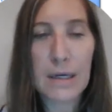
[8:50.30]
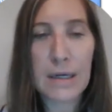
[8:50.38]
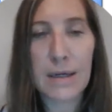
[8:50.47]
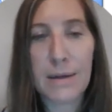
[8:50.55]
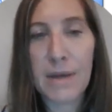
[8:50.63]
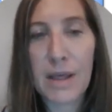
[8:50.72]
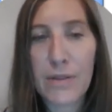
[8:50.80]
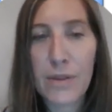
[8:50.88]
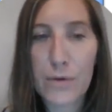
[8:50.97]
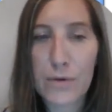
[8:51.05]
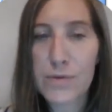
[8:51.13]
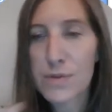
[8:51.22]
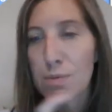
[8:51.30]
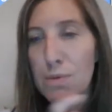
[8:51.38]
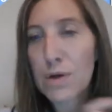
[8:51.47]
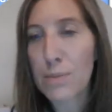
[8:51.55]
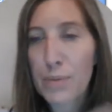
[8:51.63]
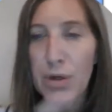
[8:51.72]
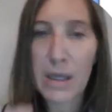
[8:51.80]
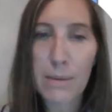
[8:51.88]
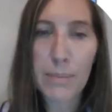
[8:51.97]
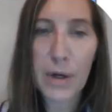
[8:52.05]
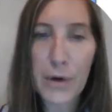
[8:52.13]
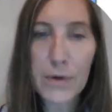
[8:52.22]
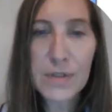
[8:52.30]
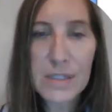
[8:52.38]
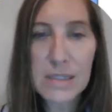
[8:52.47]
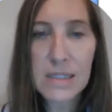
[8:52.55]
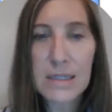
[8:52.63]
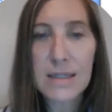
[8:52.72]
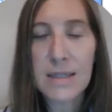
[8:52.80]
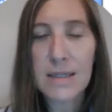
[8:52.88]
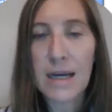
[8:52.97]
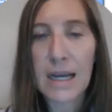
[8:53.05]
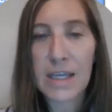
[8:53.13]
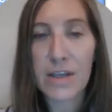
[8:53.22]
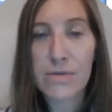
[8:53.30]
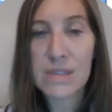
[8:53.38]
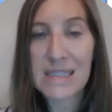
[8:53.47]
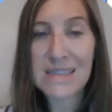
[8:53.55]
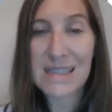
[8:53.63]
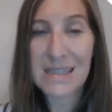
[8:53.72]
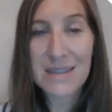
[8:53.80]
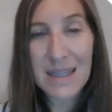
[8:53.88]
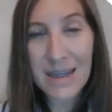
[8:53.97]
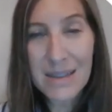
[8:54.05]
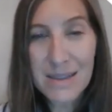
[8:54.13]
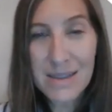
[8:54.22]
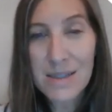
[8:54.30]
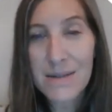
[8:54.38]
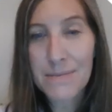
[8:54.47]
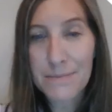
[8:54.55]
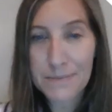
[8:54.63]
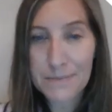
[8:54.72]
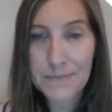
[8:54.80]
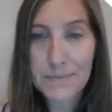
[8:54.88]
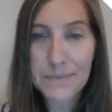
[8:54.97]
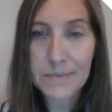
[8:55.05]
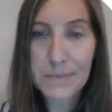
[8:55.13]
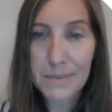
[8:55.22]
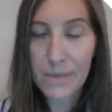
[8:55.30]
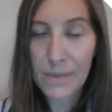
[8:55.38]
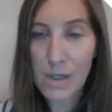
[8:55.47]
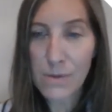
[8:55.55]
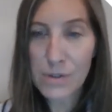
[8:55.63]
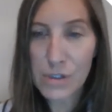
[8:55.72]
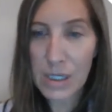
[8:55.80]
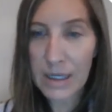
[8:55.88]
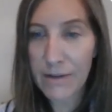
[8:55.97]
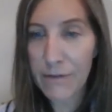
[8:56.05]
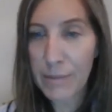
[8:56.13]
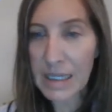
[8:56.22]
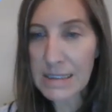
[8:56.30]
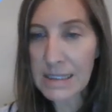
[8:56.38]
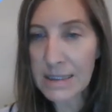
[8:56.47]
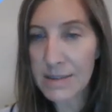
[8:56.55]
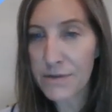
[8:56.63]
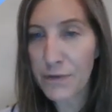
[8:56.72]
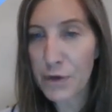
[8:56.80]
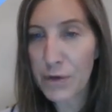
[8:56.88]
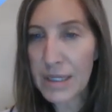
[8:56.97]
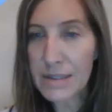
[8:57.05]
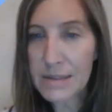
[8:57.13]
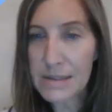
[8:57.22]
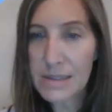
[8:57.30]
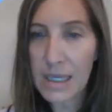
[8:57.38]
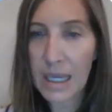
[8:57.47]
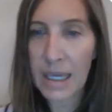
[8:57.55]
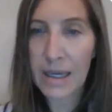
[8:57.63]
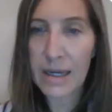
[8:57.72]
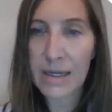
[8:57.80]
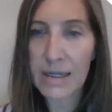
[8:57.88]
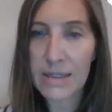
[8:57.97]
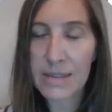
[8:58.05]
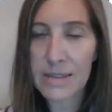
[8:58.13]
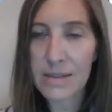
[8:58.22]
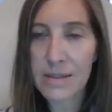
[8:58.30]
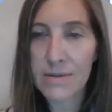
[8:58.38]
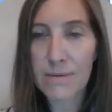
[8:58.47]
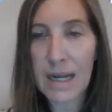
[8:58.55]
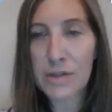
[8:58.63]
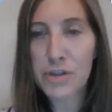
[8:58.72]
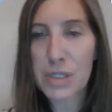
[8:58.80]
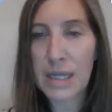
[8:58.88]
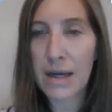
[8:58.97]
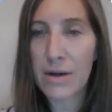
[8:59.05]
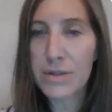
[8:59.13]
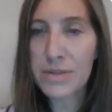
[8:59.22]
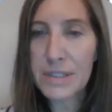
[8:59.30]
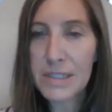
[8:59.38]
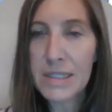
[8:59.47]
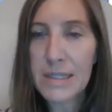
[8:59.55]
and those were pre and post. I used a z-test, which kind of makes sense for this, and the rationale,